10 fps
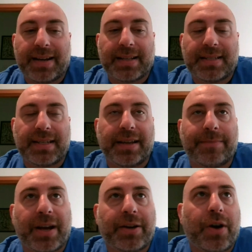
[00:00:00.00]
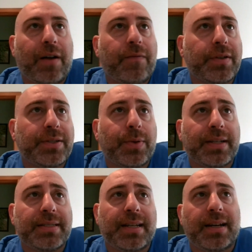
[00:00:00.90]
did see in my travels
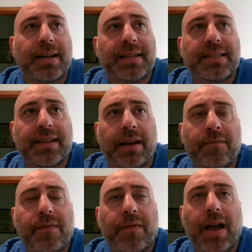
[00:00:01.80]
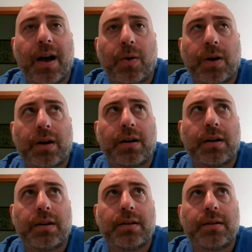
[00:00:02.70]
was a
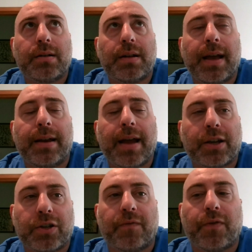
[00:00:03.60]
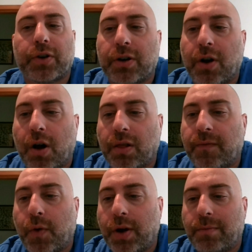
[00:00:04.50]
sunflower and extra virgin
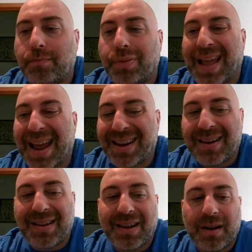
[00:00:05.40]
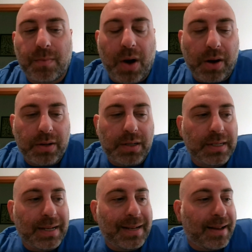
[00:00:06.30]
olive oil blend in a
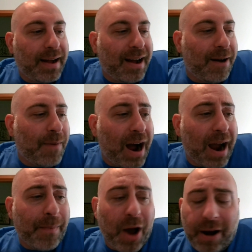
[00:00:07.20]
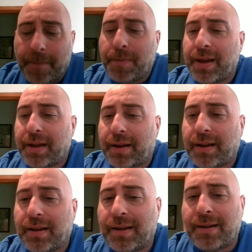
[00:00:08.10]
bottle. I'm not a big
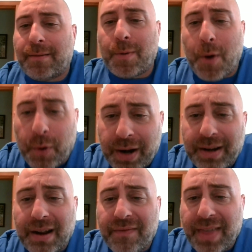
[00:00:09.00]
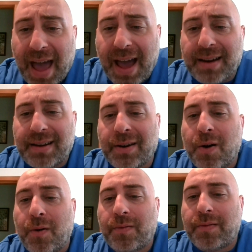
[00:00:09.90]
proponent of that.
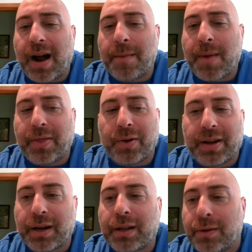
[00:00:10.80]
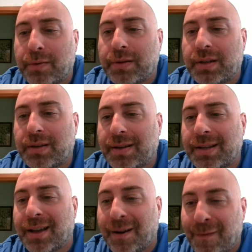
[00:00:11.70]
I'm either going to use
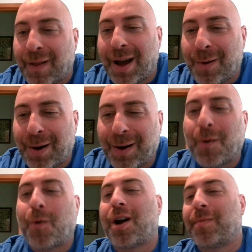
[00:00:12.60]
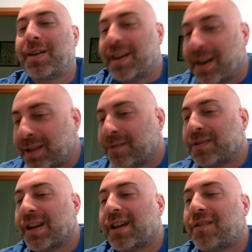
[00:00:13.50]
a sunflower or I'm going to use an